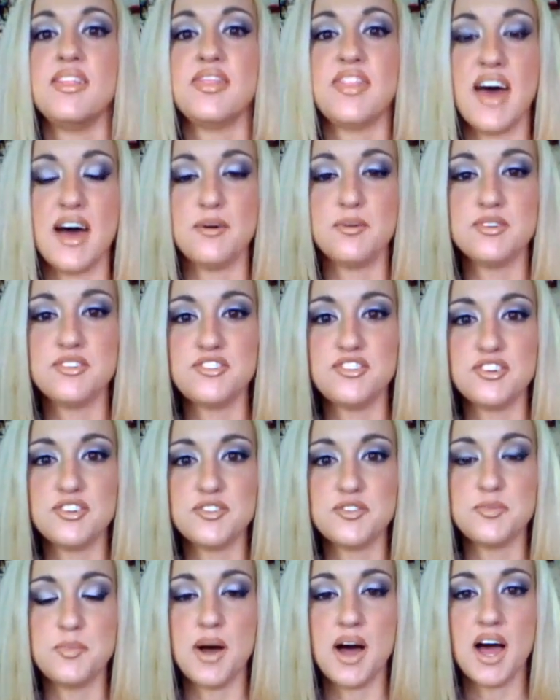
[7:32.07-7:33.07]
that was
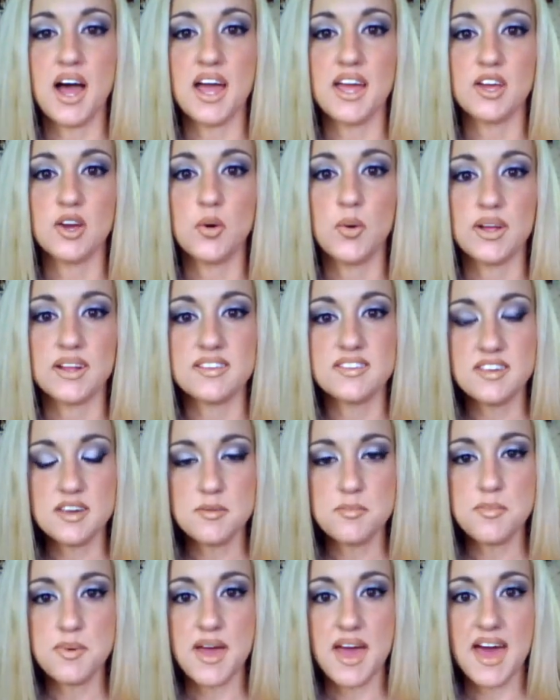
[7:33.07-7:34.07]
just my quick
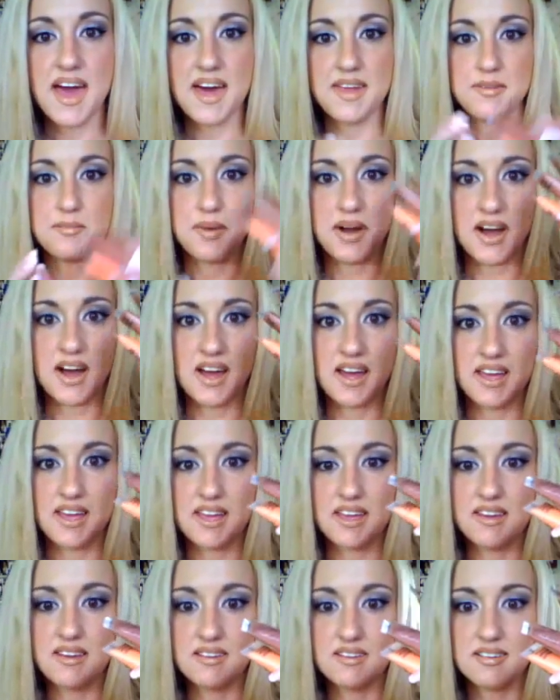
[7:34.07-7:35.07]
tip and
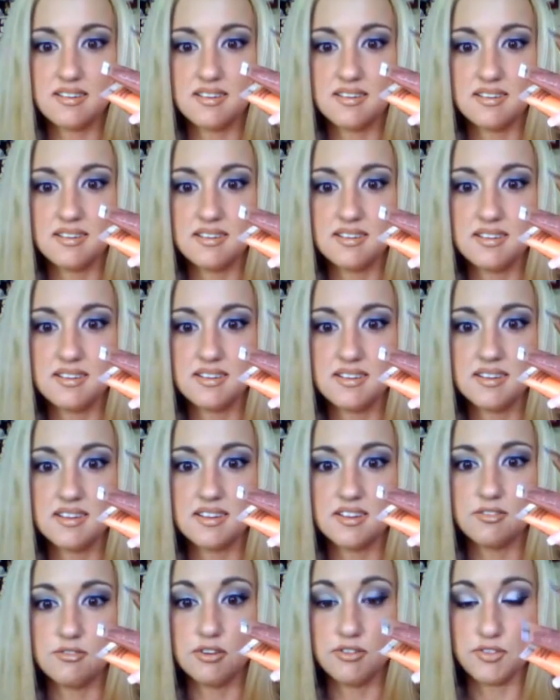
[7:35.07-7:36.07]
my
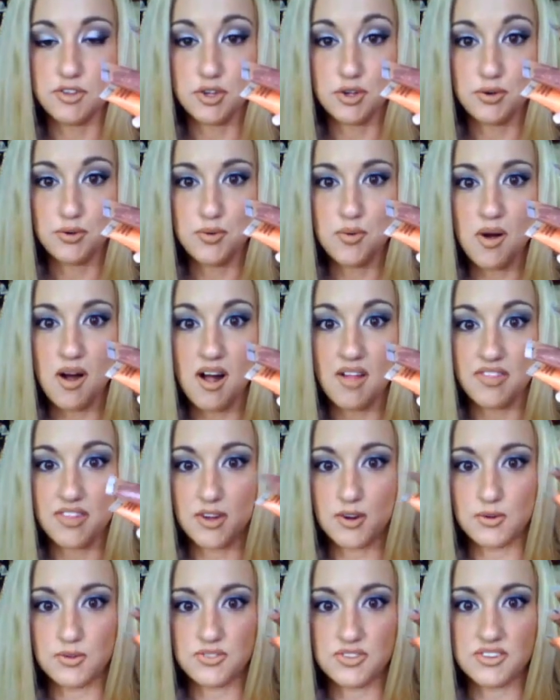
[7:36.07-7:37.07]
review on
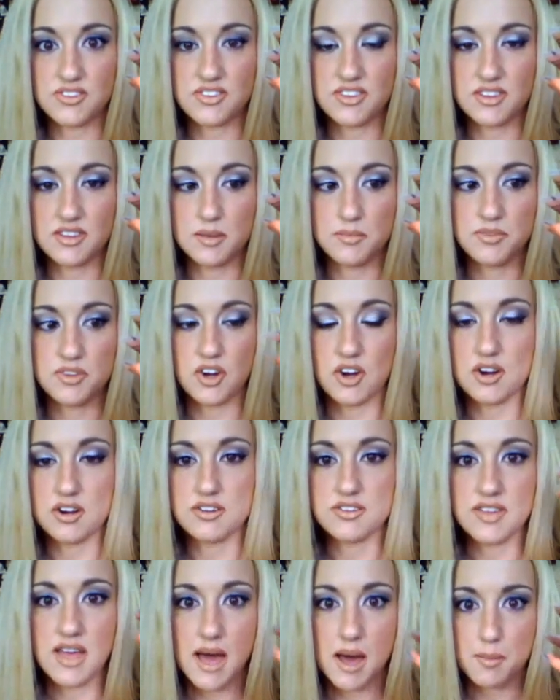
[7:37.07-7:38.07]
the OCC lip
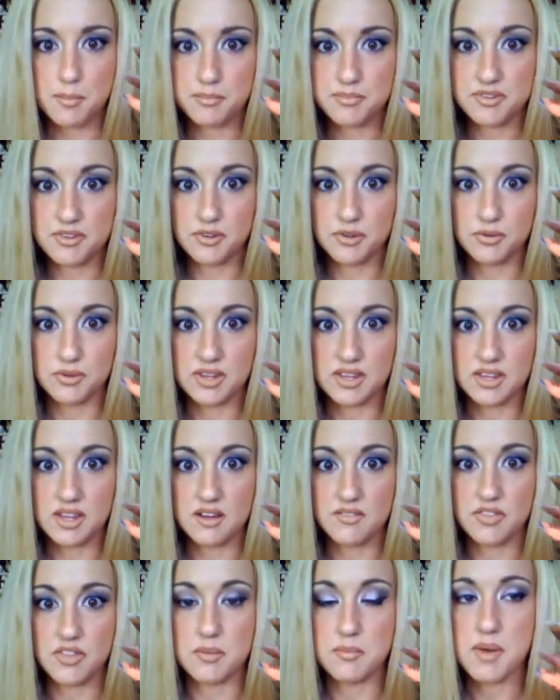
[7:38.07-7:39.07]
tars. Absolutely
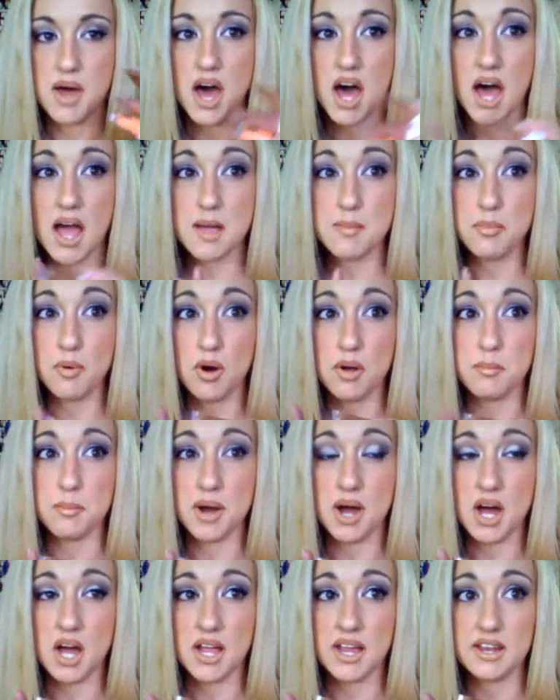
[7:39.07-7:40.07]
love them. I bought
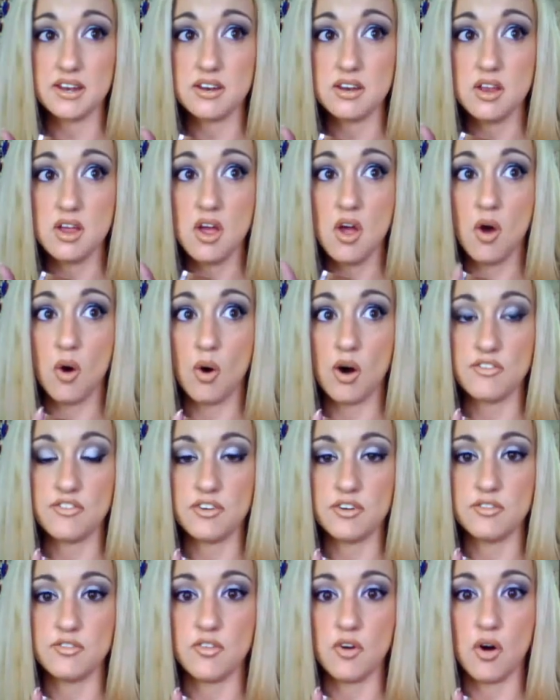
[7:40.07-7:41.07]
mine off
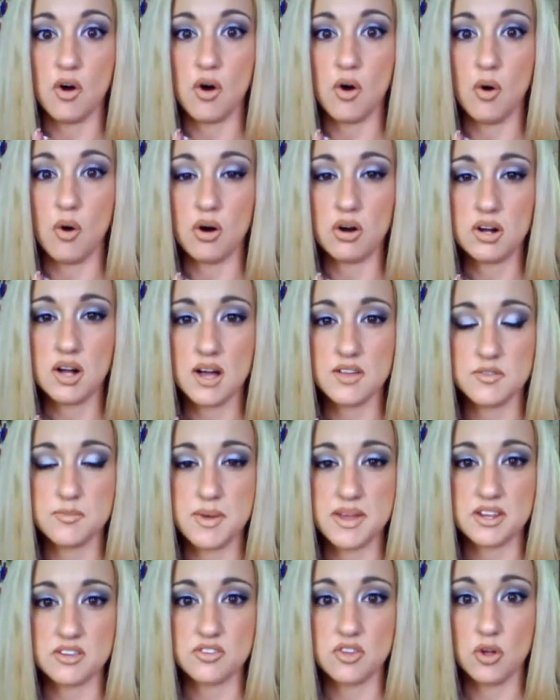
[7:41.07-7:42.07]
of All
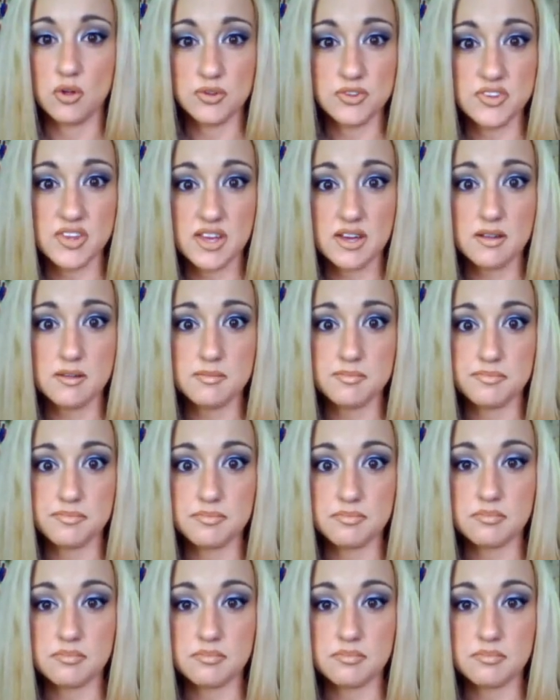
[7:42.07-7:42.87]
Cosmetics Wholesale.